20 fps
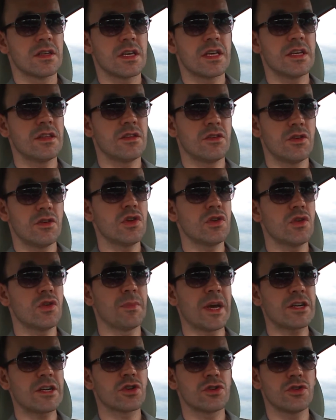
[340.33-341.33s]
you
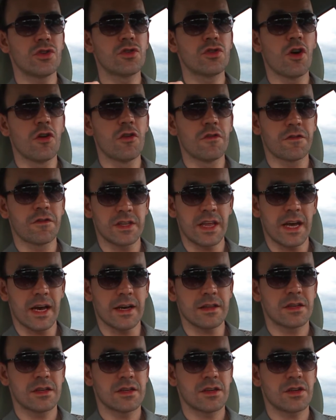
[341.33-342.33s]
make sure you go for
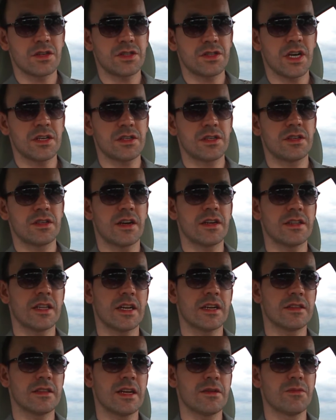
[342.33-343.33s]
that, because chances are
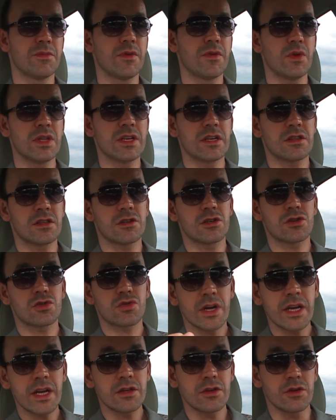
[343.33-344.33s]
they'll be willing to
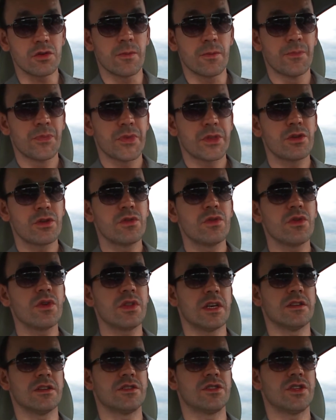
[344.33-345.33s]
train you to
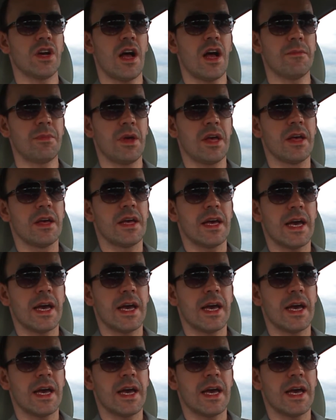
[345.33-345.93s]
do this job.